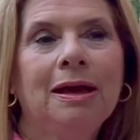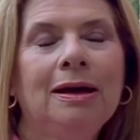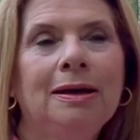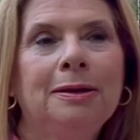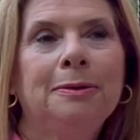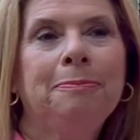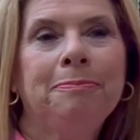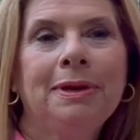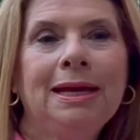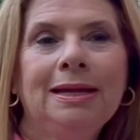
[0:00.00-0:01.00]

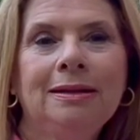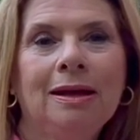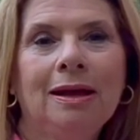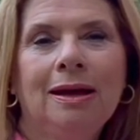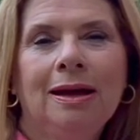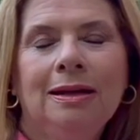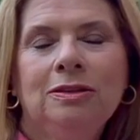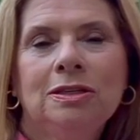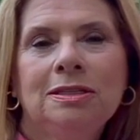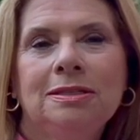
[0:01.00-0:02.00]
And I
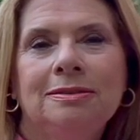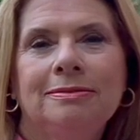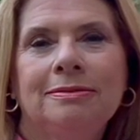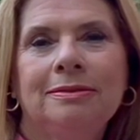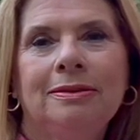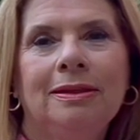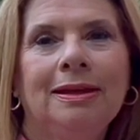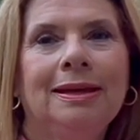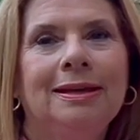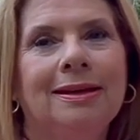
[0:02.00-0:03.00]
just,
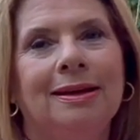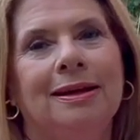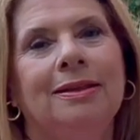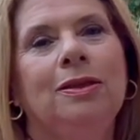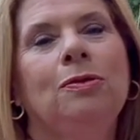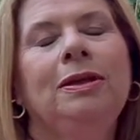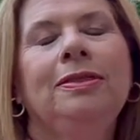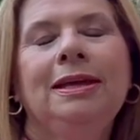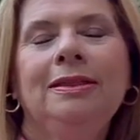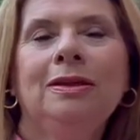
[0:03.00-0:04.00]
the only
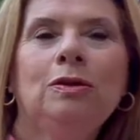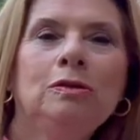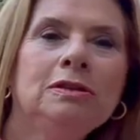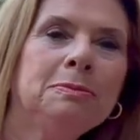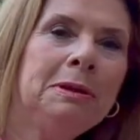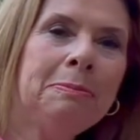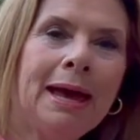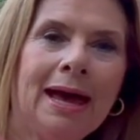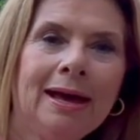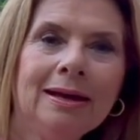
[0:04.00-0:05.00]
thing that holds me
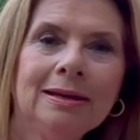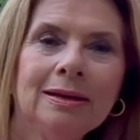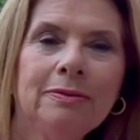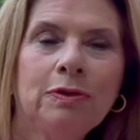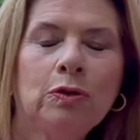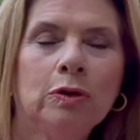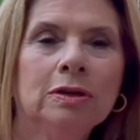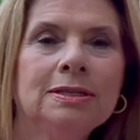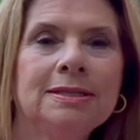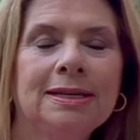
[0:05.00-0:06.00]
back, of
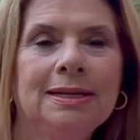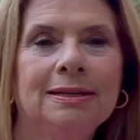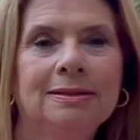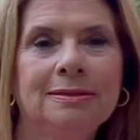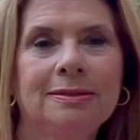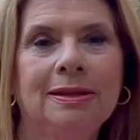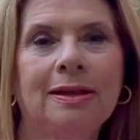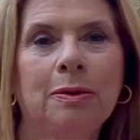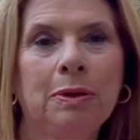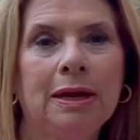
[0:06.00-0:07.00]
course, is that
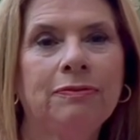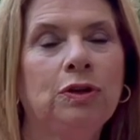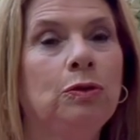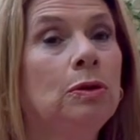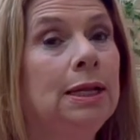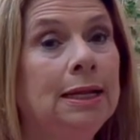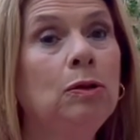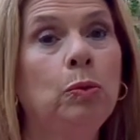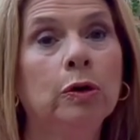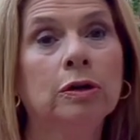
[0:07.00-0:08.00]
I would have to do a
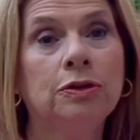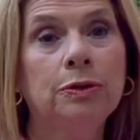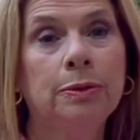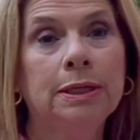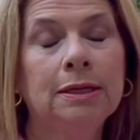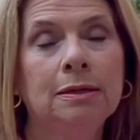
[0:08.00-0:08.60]
little work to it.